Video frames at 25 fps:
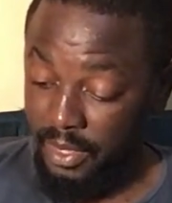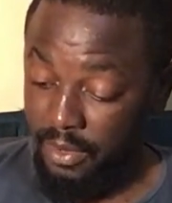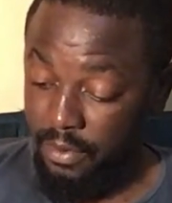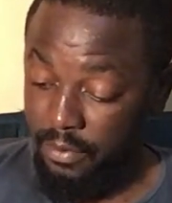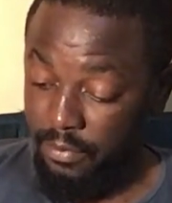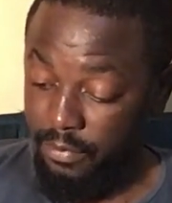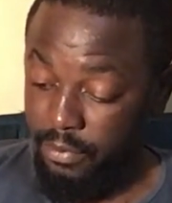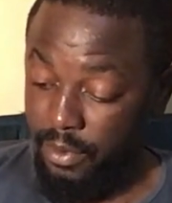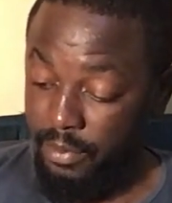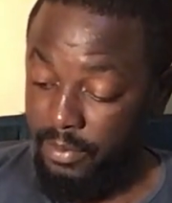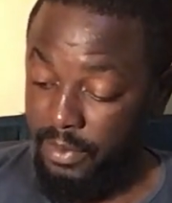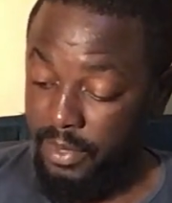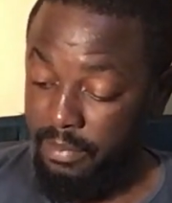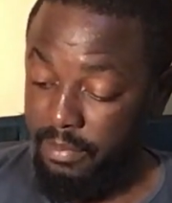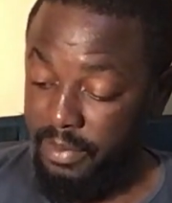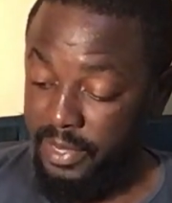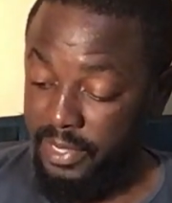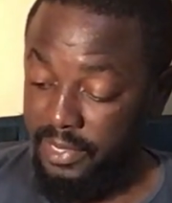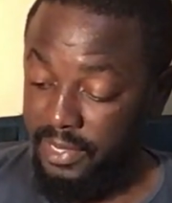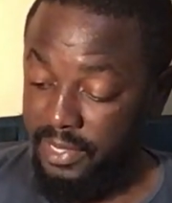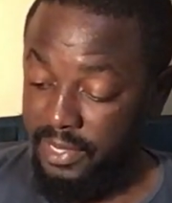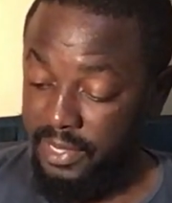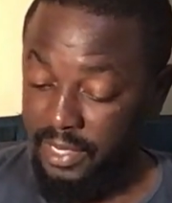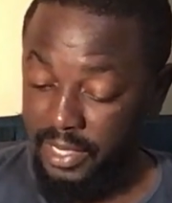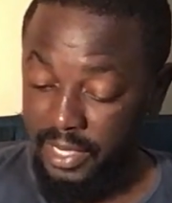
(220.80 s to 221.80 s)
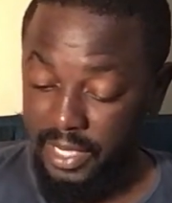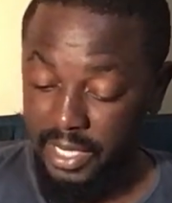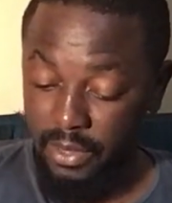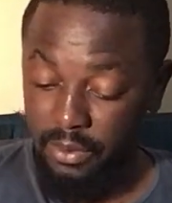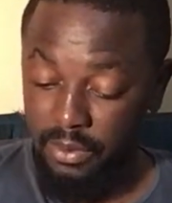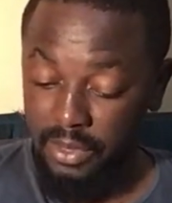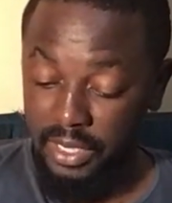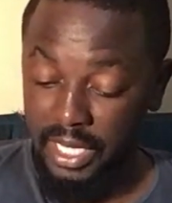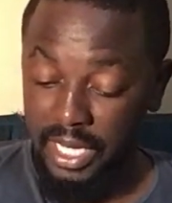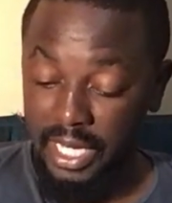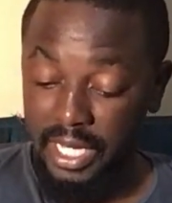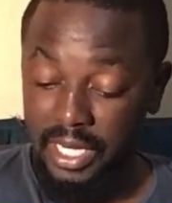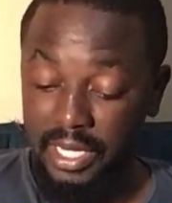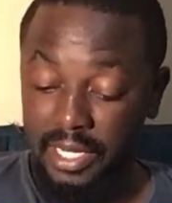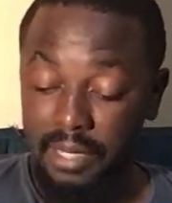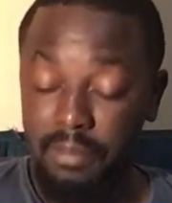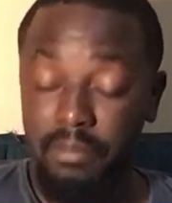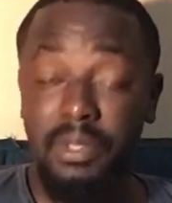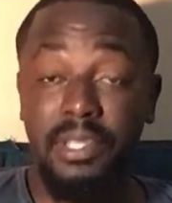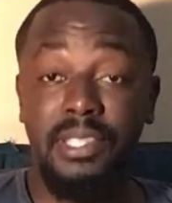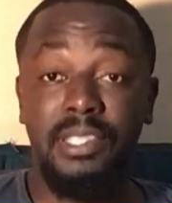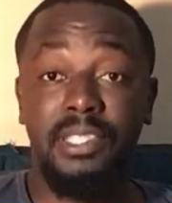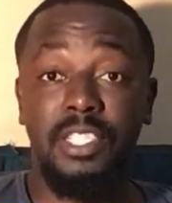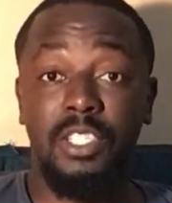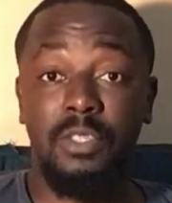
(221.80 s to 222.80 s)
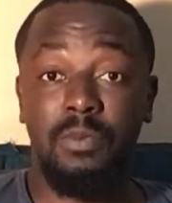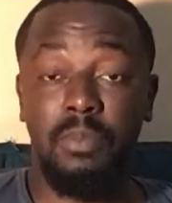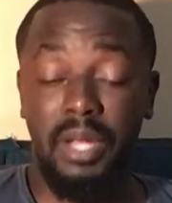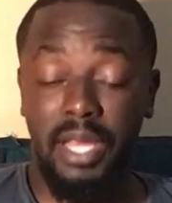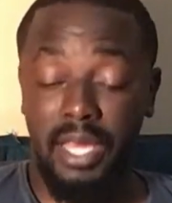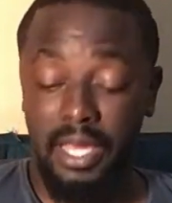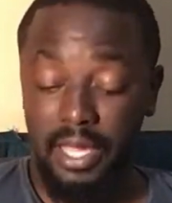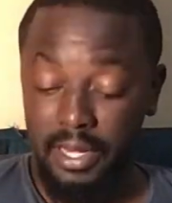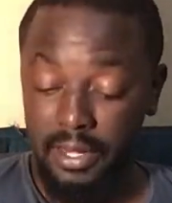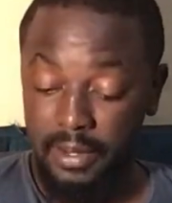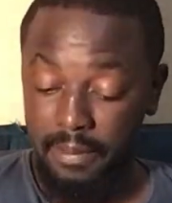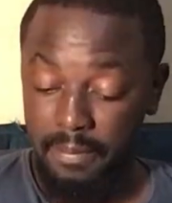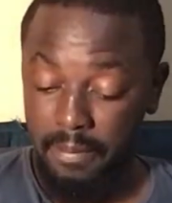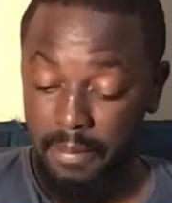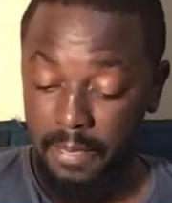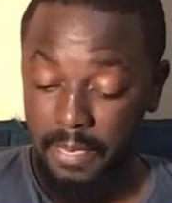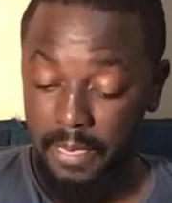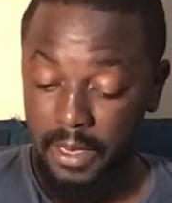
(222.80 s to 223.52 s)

from the business account and a business plan.